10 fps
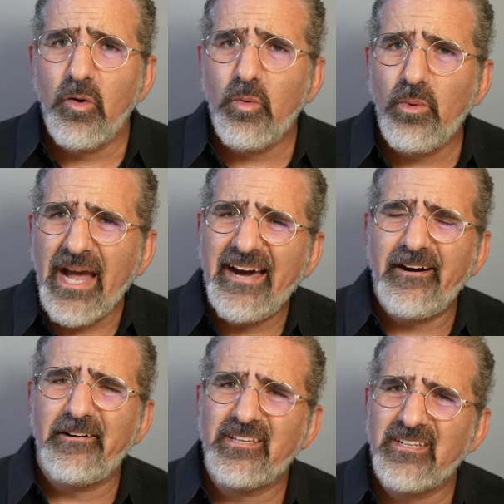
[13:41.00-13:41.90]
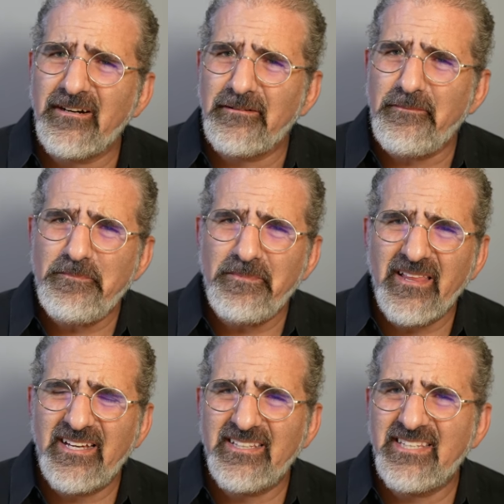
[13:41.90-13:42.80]
wow, you know,
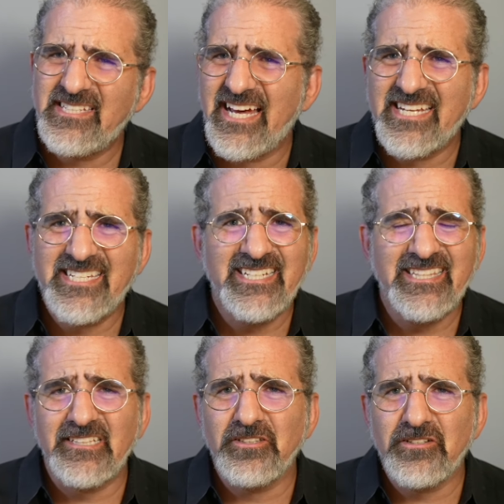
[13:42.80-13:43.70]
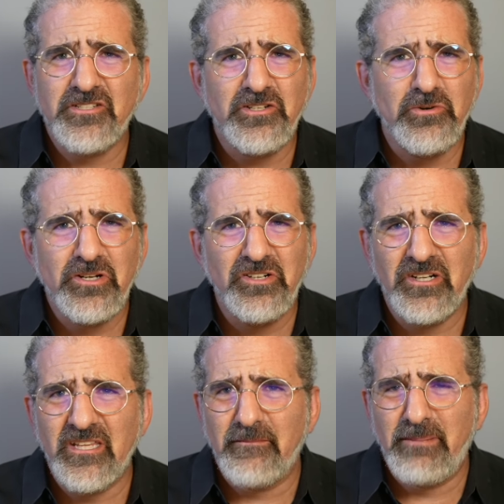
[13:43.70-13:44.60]
this idea that looks so
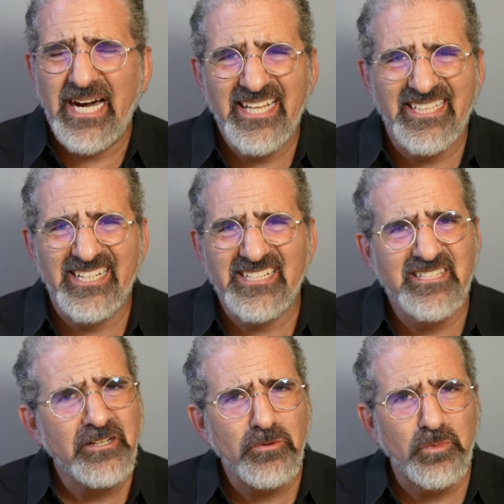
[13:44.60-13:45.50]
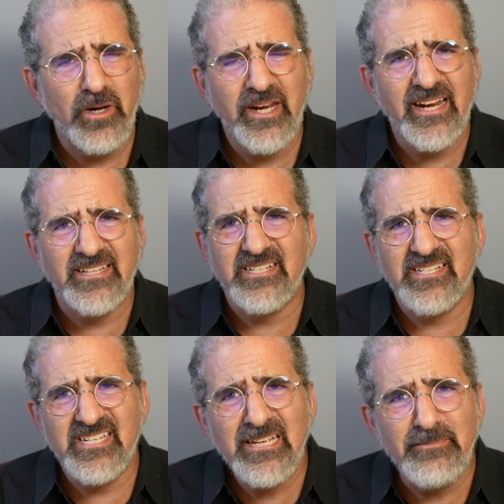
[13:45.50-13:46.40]
good in the pilot, it's going to run out of
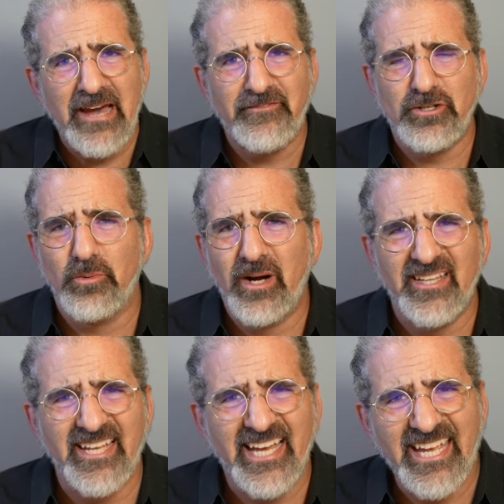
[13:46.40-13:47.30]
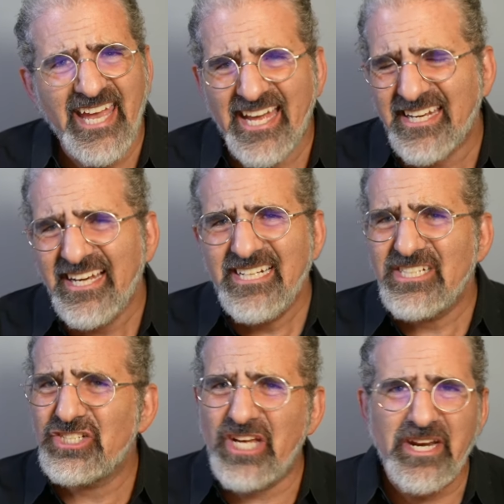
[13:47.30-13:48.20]
steam after a while. Like, I can't
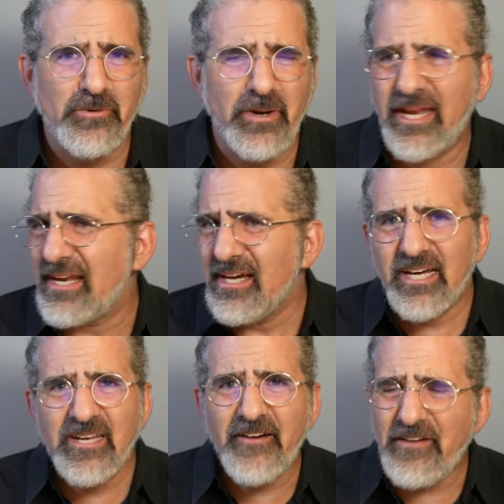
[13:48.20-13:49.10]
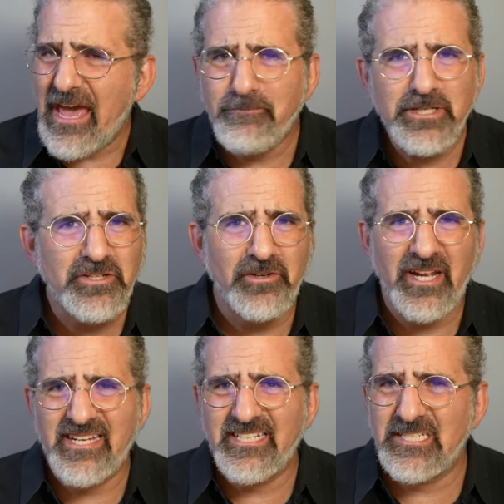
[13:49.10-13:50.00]
generate enough episode
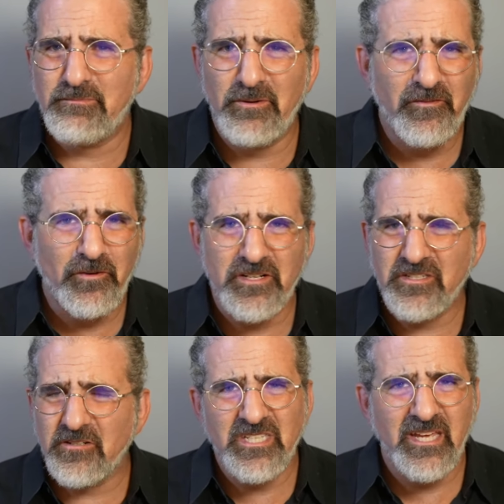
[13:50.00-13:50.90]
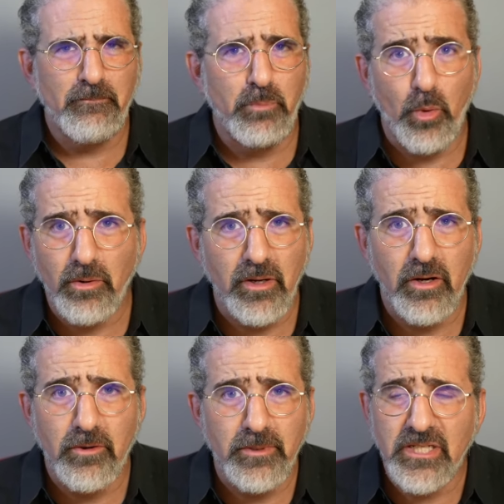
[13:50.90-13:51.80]
ideas before it starts to get boring
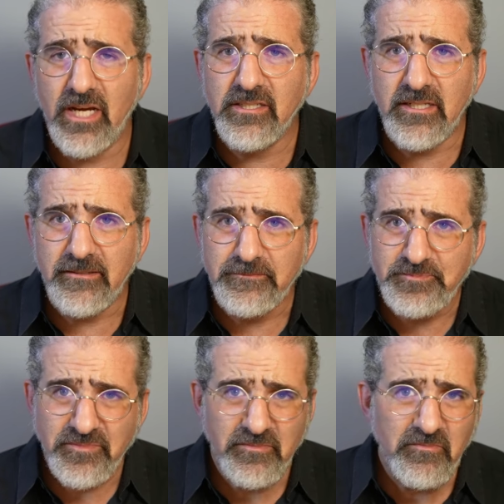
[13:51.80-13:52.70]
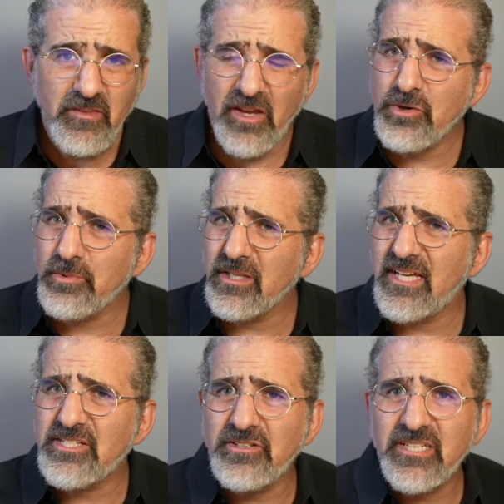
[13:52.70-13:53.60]
or redundant. And you
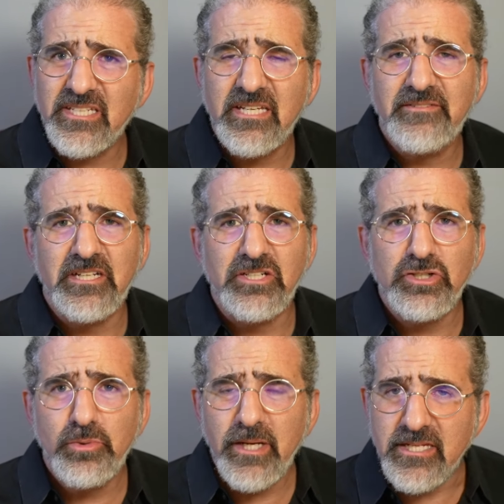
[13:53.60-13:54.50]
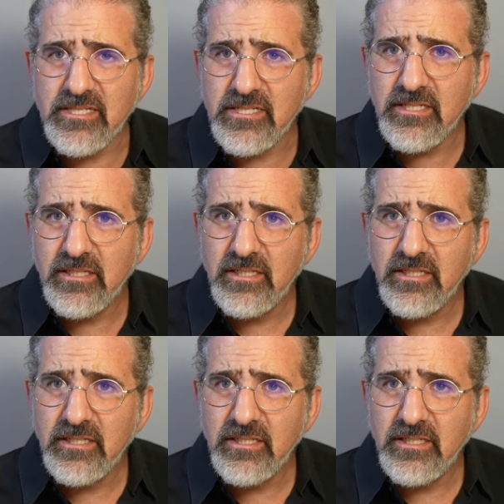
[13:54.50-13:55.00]
realize you need to give it a twist.